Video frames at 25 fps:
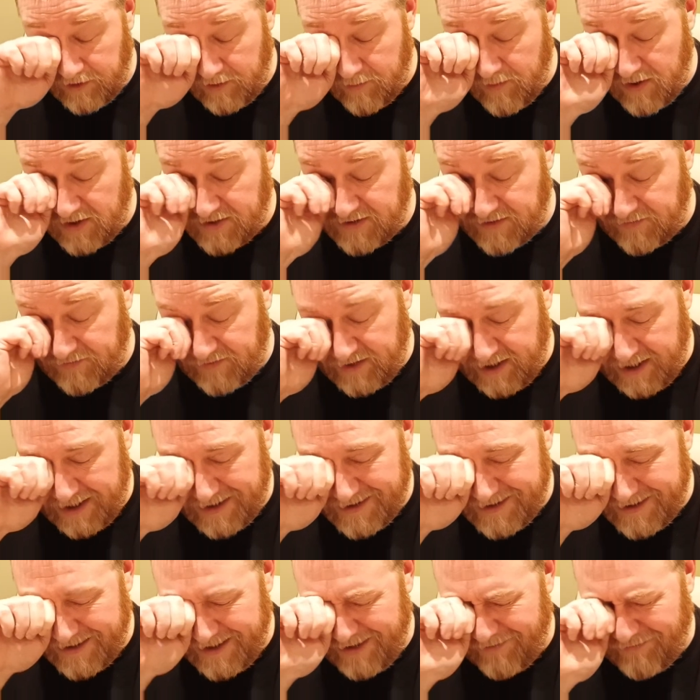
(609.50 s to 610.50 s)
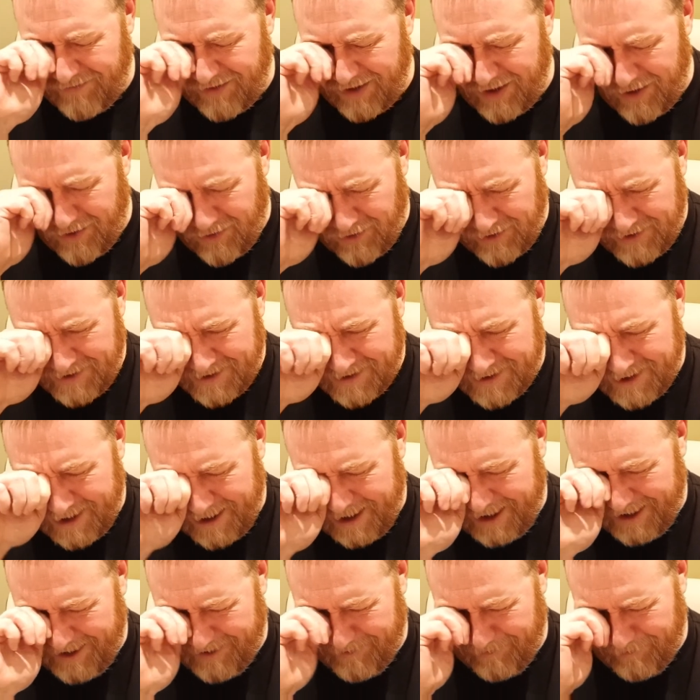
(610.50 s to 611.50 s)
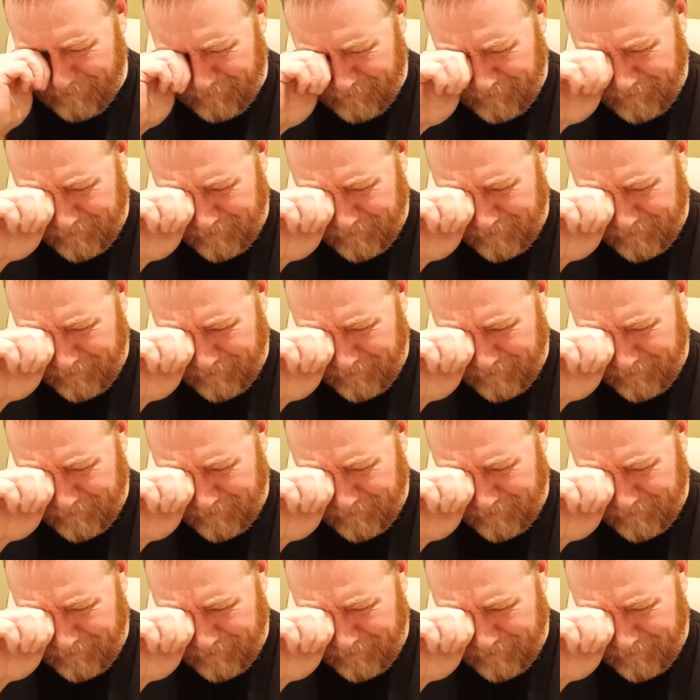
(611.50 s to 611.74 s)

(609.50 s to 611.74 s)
you must have tasted it, for God's sake.